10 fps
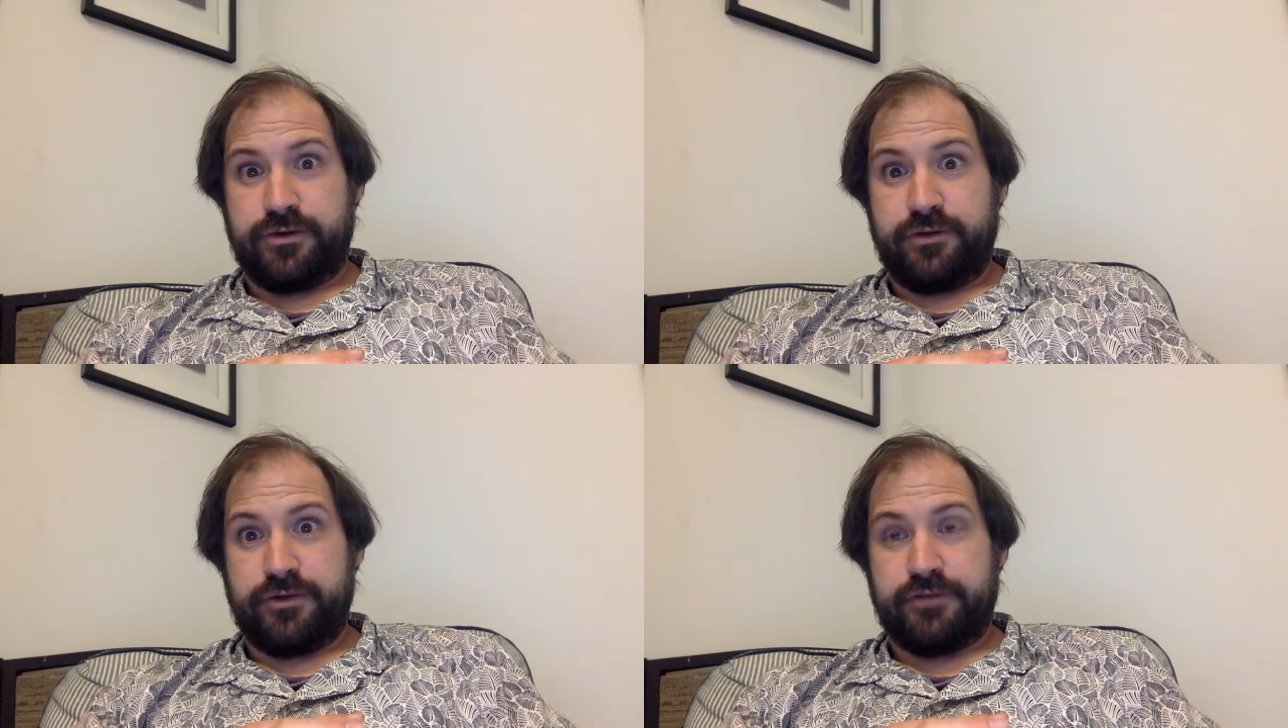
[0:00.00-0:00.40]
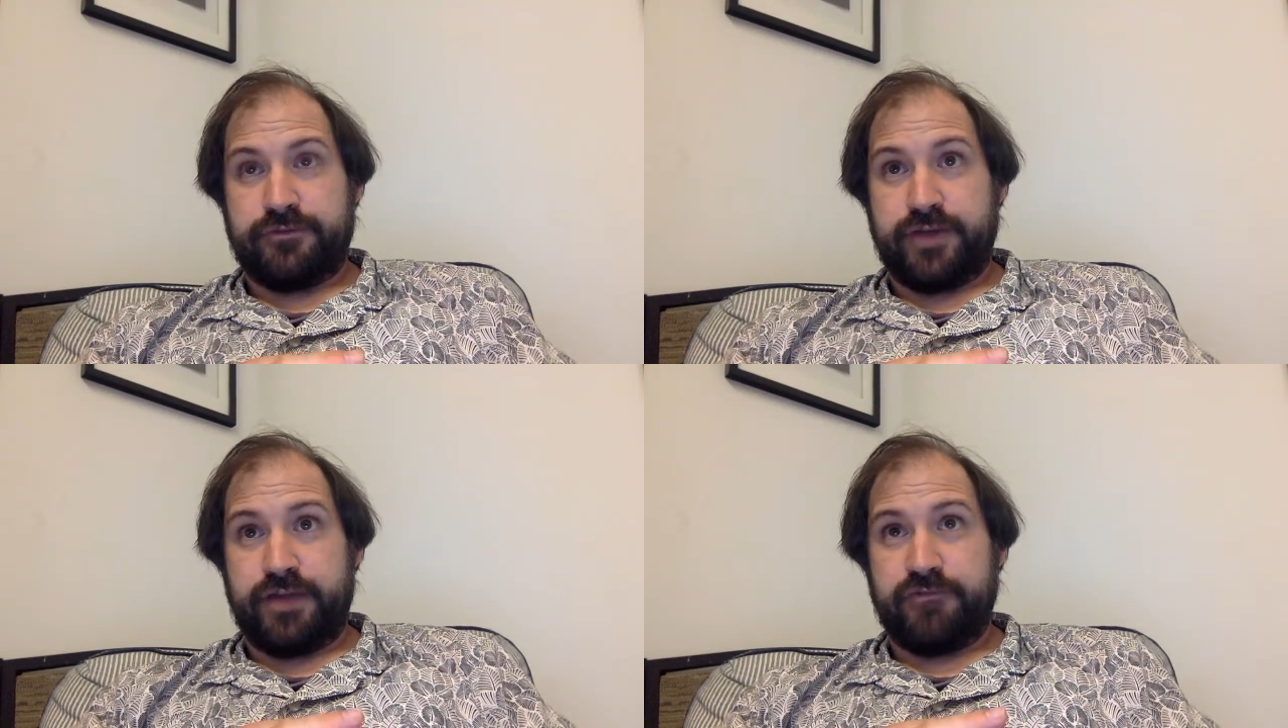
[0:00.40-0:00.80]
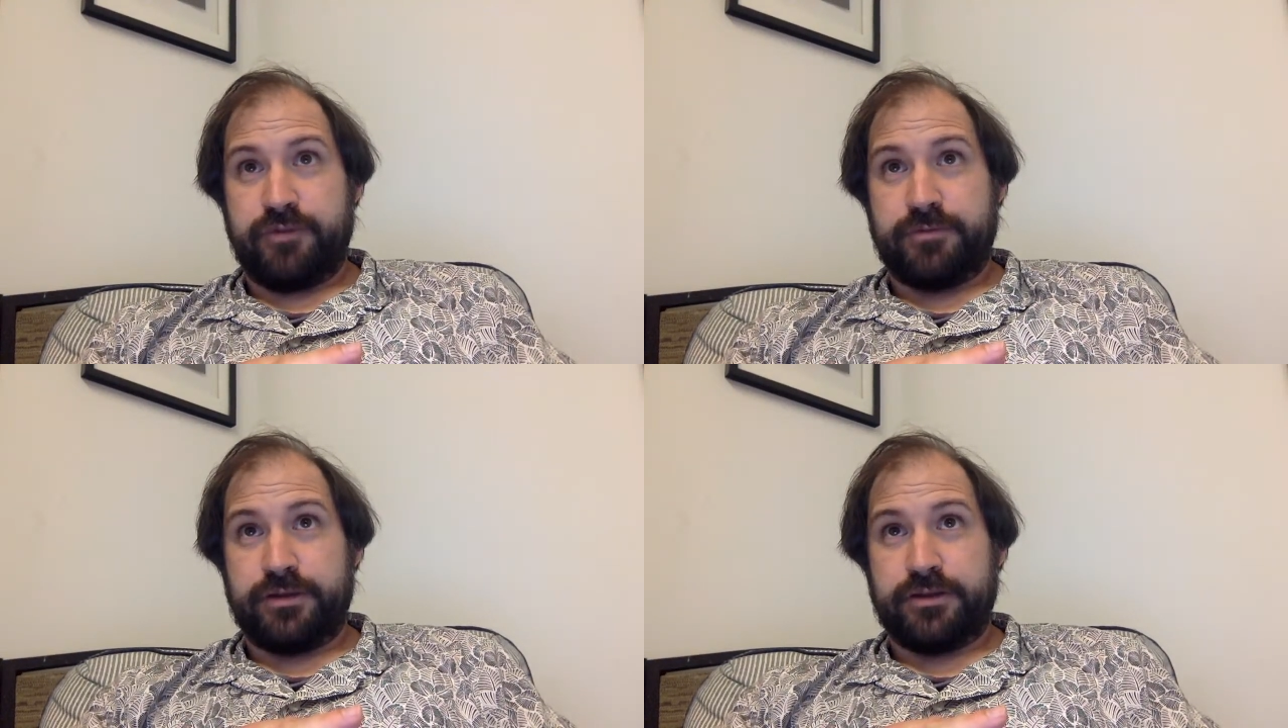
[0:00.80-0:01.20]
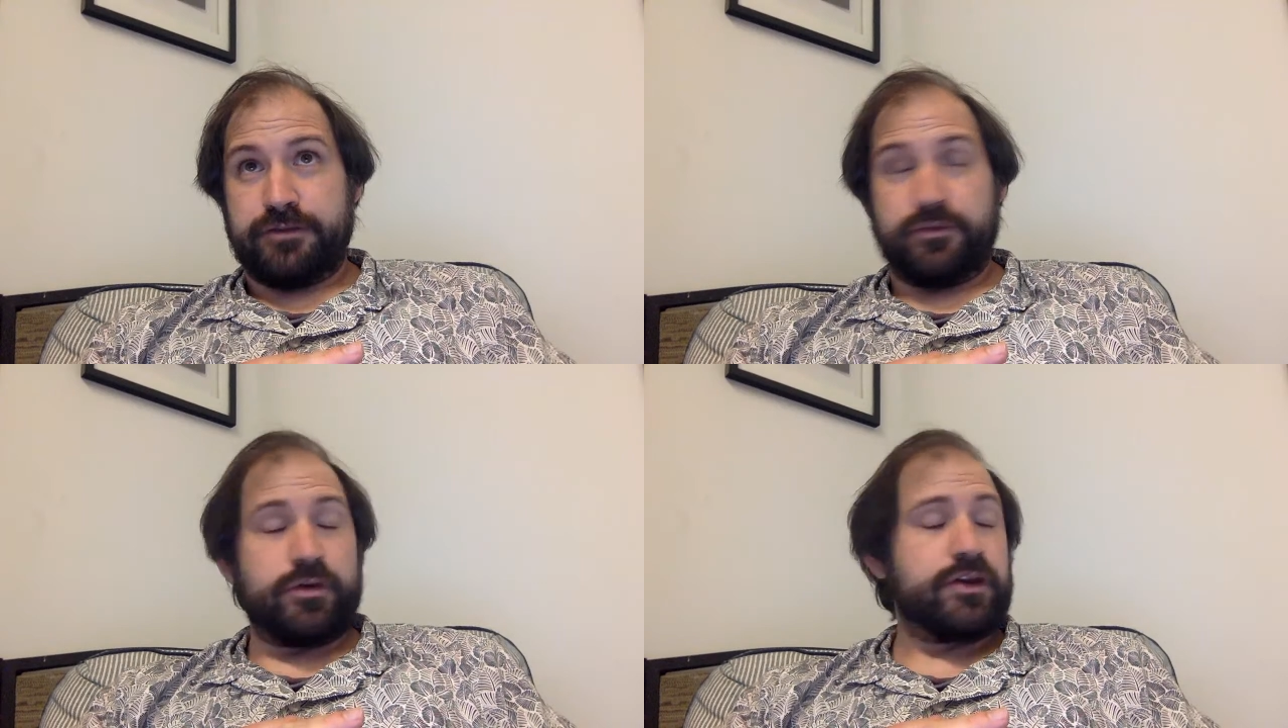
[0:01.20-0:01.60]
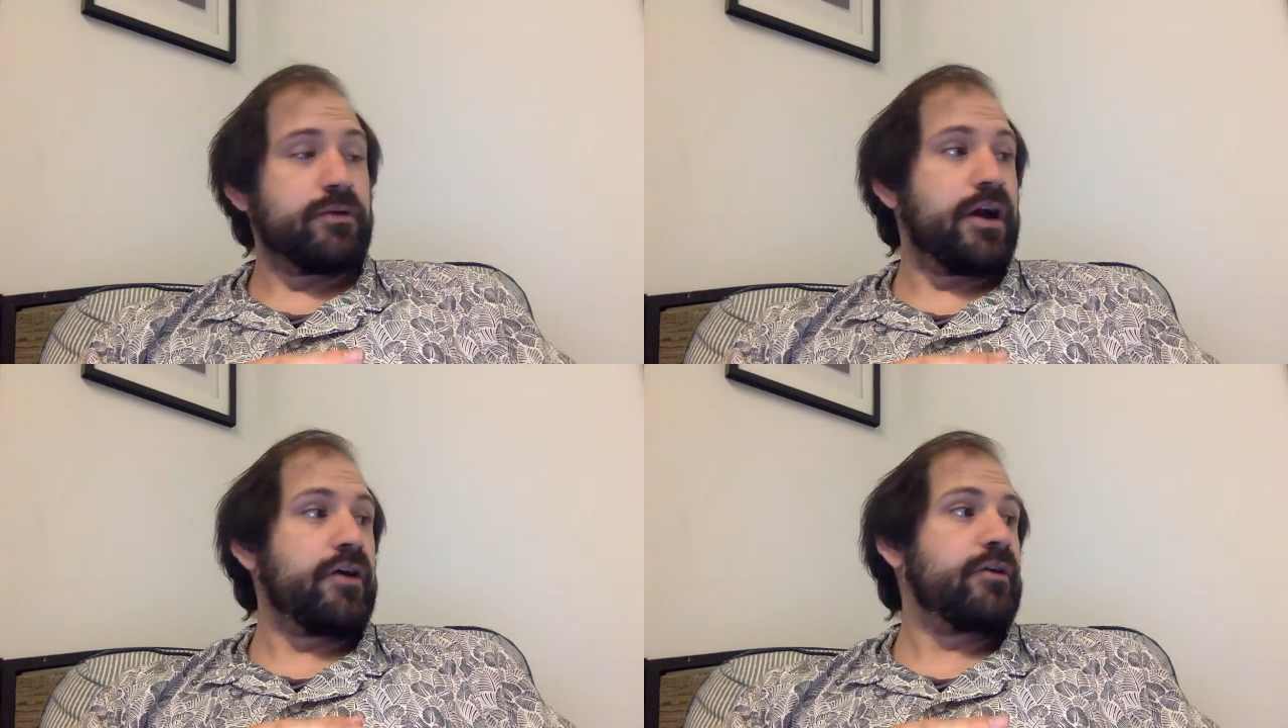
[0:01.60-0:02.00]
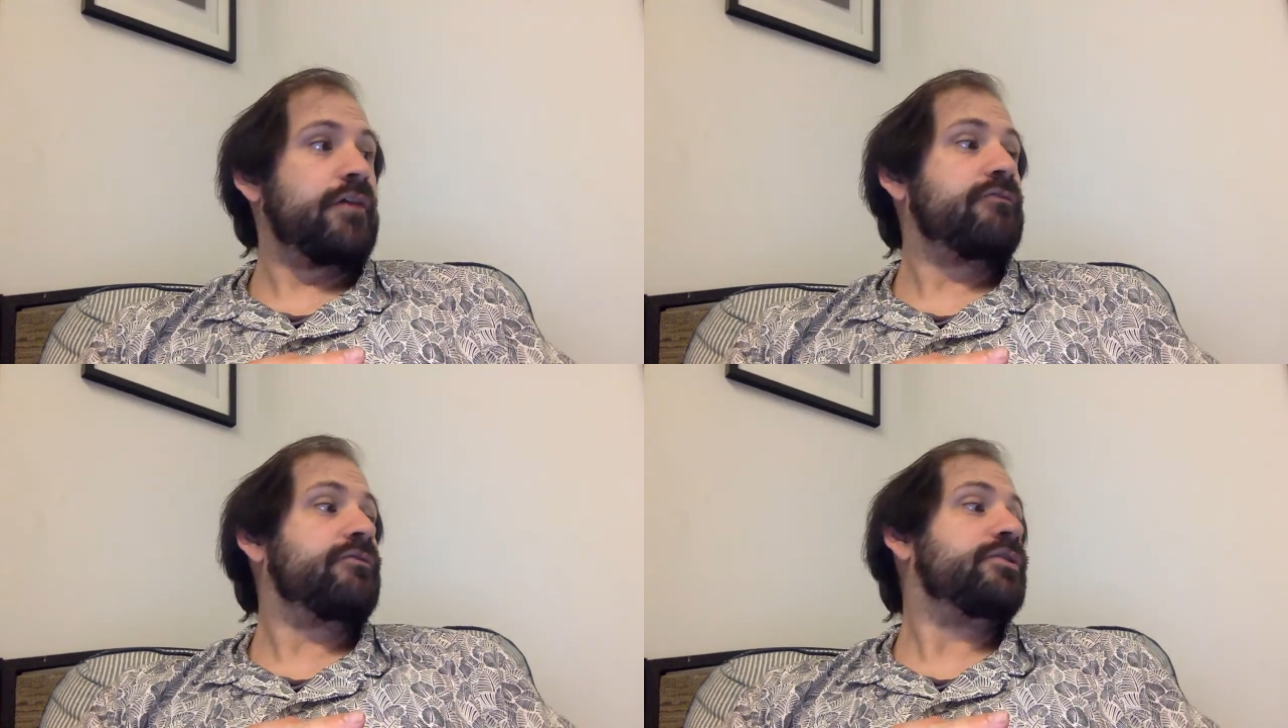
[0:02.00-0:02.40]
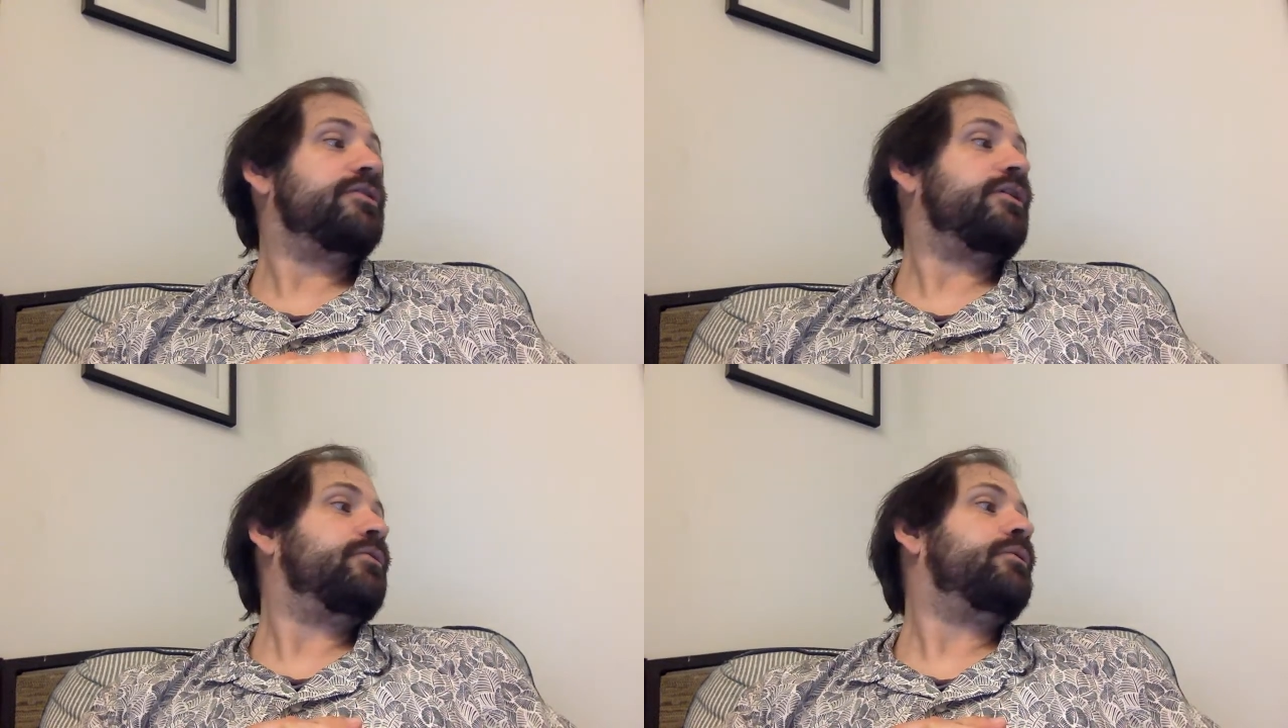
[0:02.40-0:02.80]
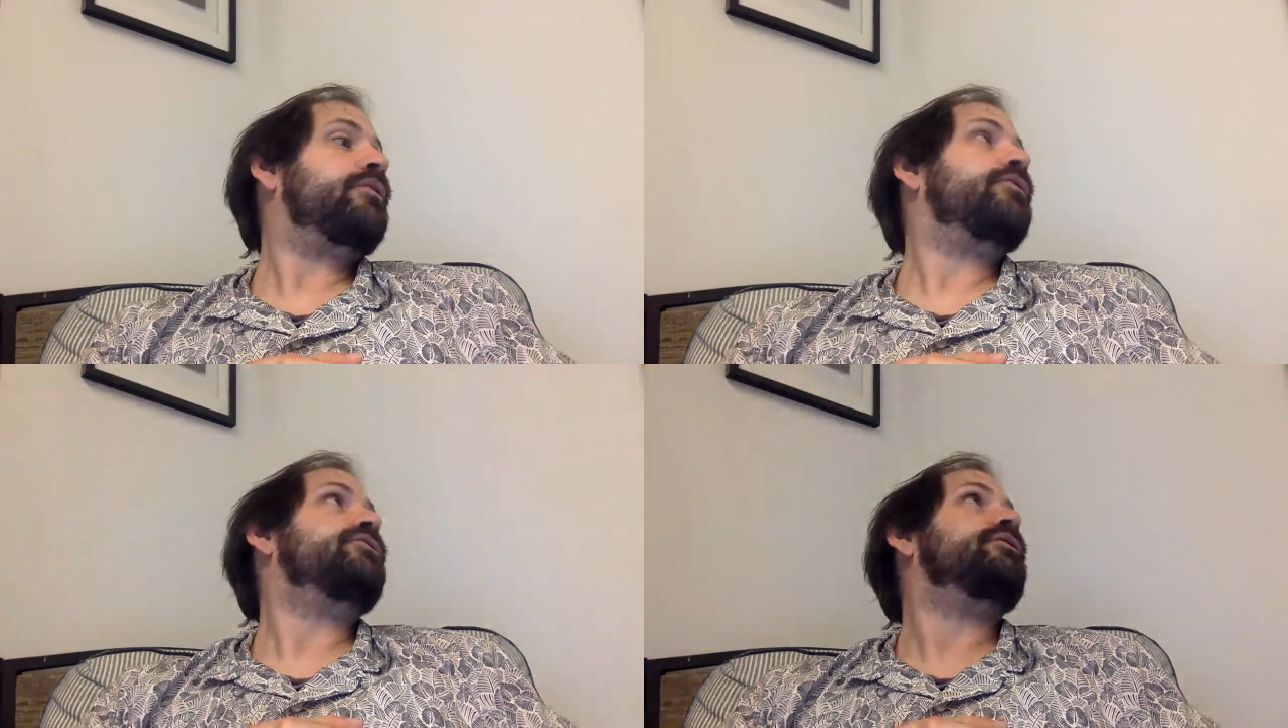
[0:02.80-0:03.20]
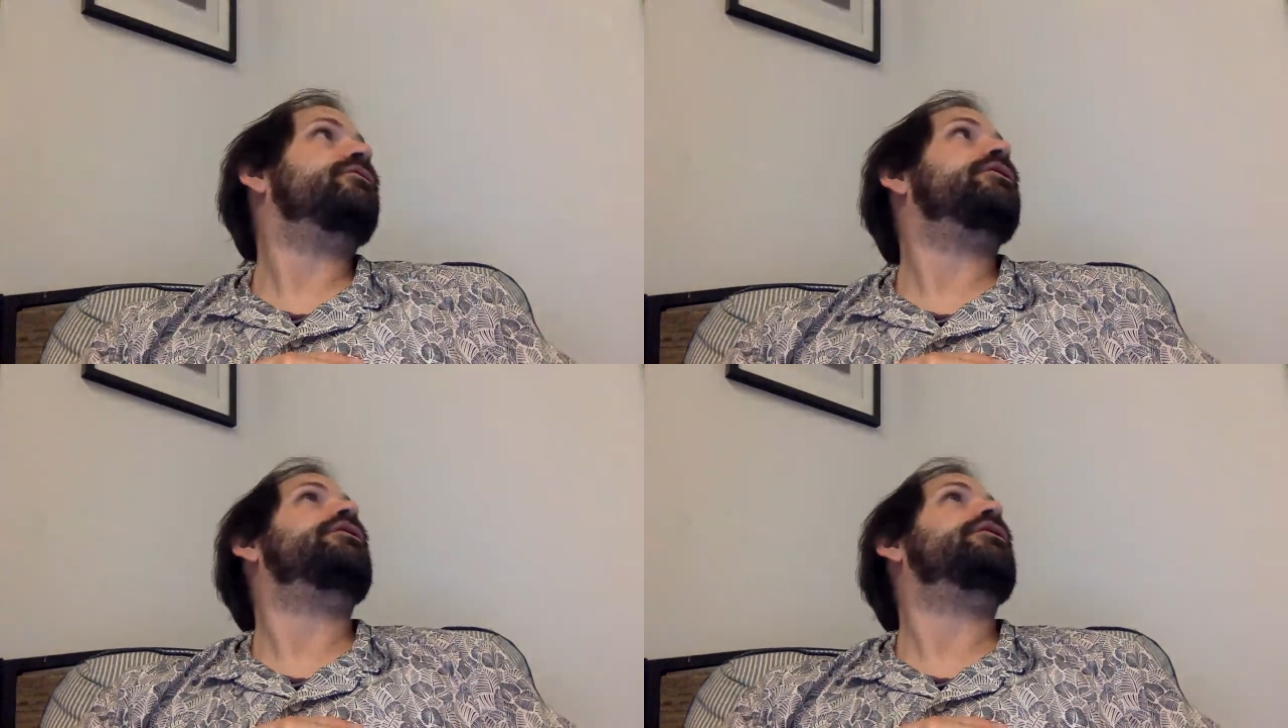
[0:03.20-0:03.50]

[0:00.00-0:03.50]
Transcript: You've got 5 replicates for one trial. Every single one of those, you have to